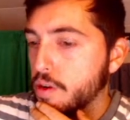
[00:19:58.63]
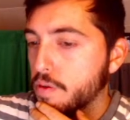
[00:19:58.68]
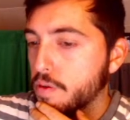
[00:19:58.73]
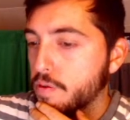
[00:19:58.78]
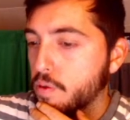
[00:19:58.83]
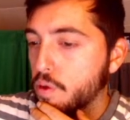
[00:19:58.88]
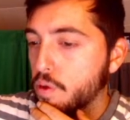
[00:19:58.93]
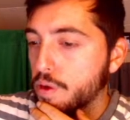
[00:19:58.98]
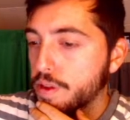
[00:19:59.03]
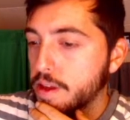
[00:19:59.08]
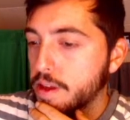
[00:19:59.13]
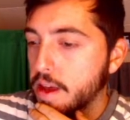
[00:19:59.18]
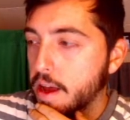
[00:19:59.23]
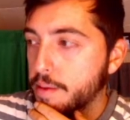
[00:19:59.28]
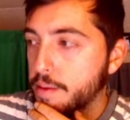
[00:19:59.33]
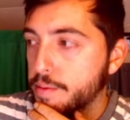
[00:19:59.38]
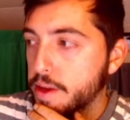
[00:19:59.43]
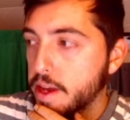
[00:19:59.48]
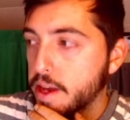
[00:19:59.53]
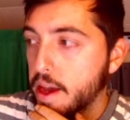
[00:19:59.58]
for the
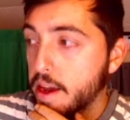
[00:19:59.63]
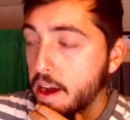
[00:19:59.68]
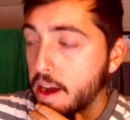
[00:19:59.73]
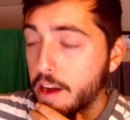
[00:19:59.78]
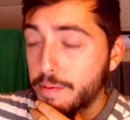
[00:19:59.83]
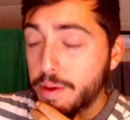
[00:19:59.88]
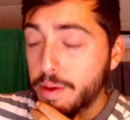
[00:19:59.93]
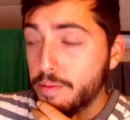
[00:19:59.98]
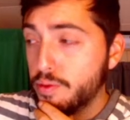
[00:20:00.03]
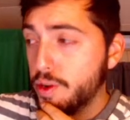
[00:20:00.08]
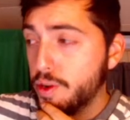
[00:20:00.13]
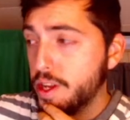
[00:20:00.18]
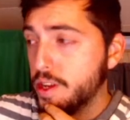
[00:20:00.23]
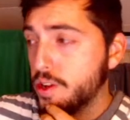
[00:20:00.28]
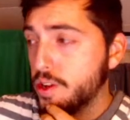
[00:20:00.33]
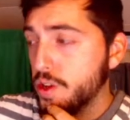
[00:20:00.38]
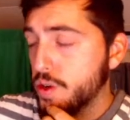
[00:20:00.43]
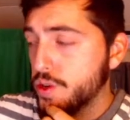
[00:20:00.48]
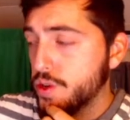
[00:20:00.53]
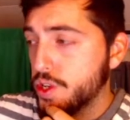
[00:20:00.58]
NBA. I've been pretty
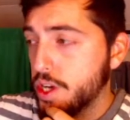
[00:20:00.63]
close